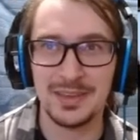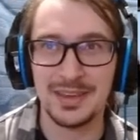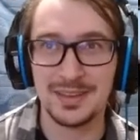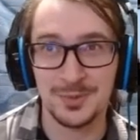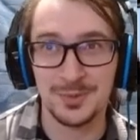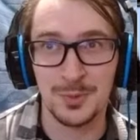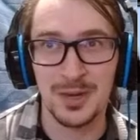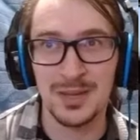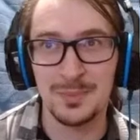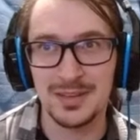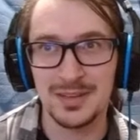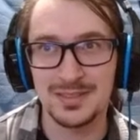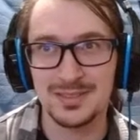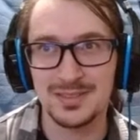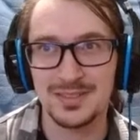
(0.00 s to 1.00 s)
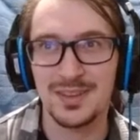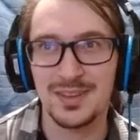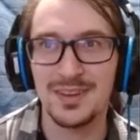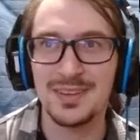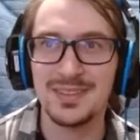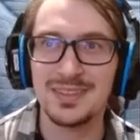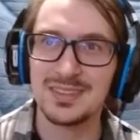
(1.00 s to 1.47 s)
X, Y buttons
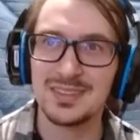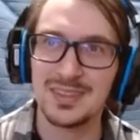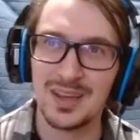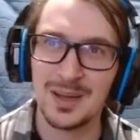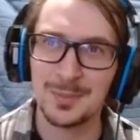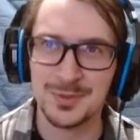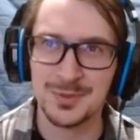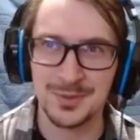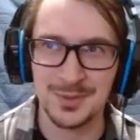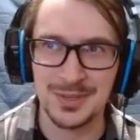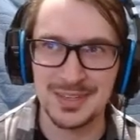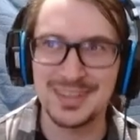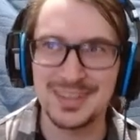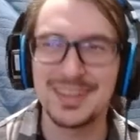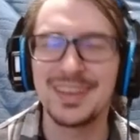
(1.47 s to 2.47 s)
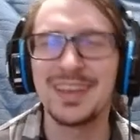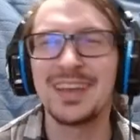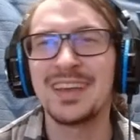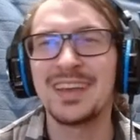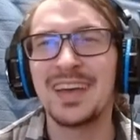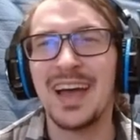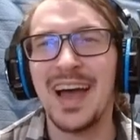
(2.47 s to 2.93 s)
on the top screen.
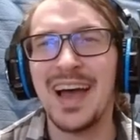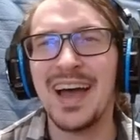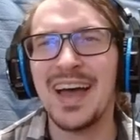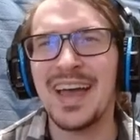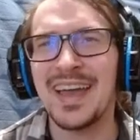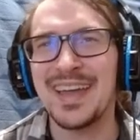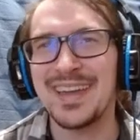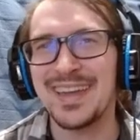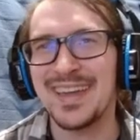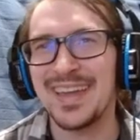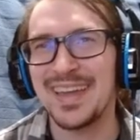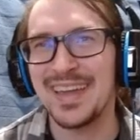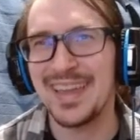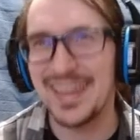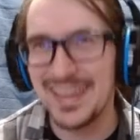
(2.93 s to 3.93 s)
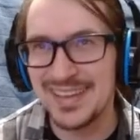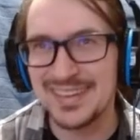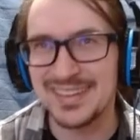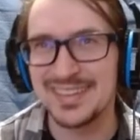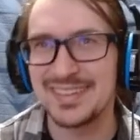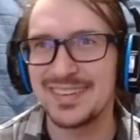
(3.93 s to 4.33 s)
I hate it.